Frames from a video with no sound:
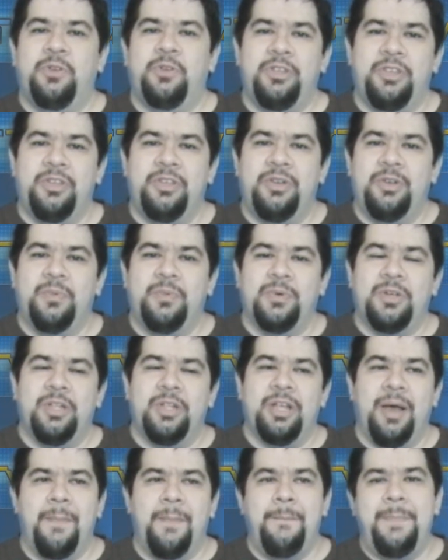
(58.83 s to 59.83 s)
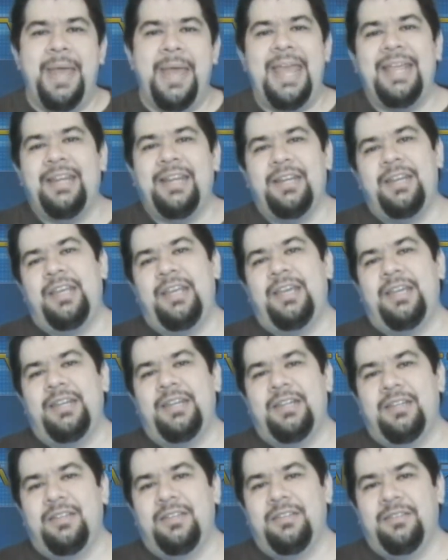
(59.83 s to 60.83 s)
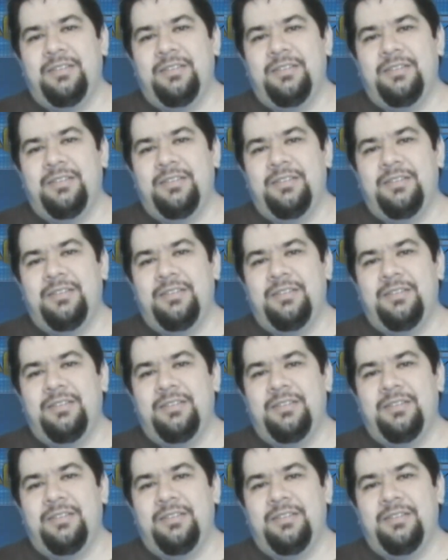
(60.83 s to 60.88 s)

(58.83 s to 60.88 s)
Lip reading: will a bank need